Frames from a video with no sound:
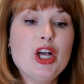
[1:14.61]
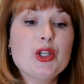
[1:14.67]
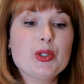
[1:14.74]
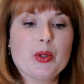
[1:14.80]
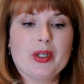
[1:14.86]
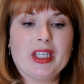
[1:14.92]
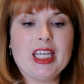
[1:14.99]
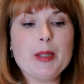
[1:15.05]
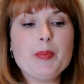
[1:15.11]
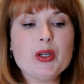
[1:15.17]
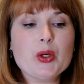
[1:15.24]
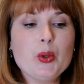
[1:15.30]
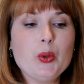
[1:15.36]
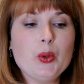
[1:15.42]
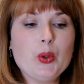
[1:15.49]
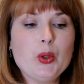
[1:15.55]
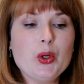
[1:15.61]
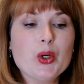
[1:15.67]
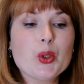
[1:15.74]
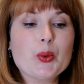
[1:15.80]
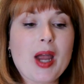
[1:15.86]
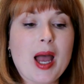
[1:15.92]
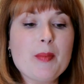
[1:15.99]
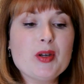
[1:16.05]
so keep it cool,
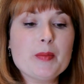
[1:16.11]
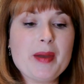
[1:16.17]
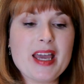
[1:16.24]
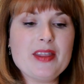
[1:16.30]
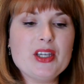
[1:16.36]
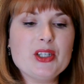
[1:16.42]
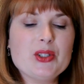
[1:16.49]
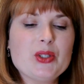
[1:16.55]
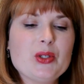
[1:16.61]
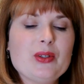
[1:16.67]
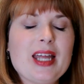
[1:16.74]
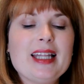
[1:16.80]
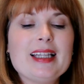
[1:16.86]
grab your bathing suit,